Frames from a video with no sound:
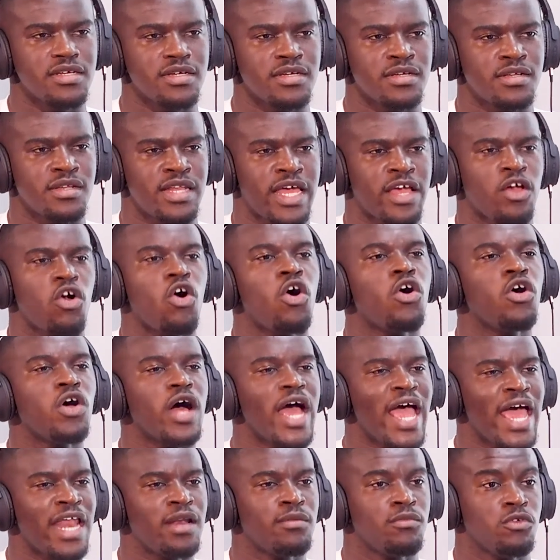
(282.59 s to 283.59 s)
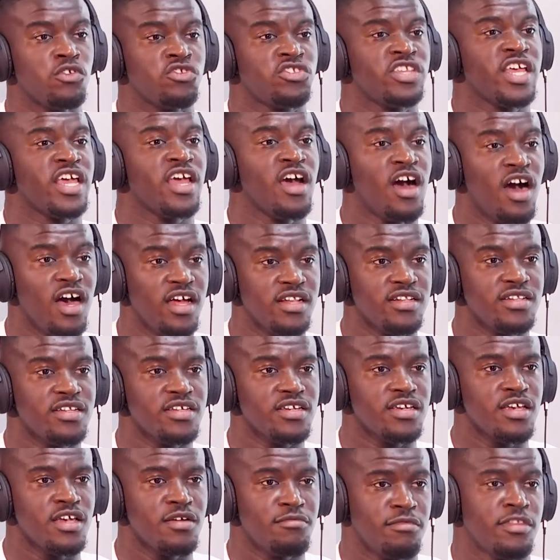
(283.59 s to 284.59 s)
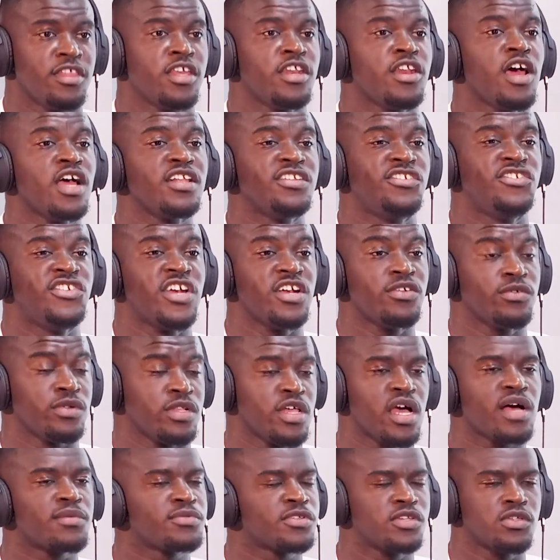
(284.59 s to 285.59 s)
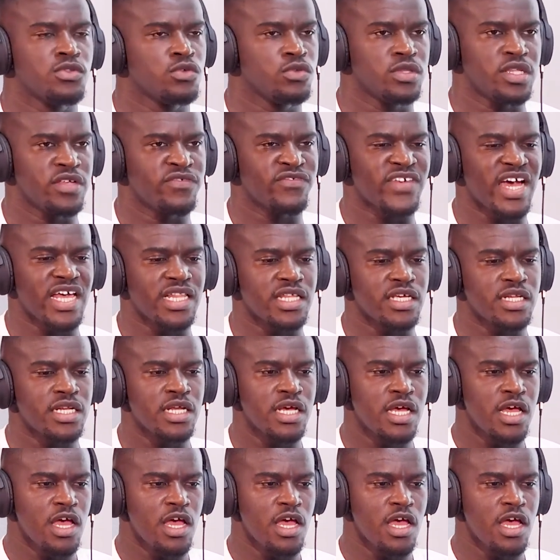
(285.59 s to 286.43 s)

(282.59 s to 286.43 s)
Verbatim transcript: Mm. Like all animals, they hunt, but they're mm. not generally absolutely violent.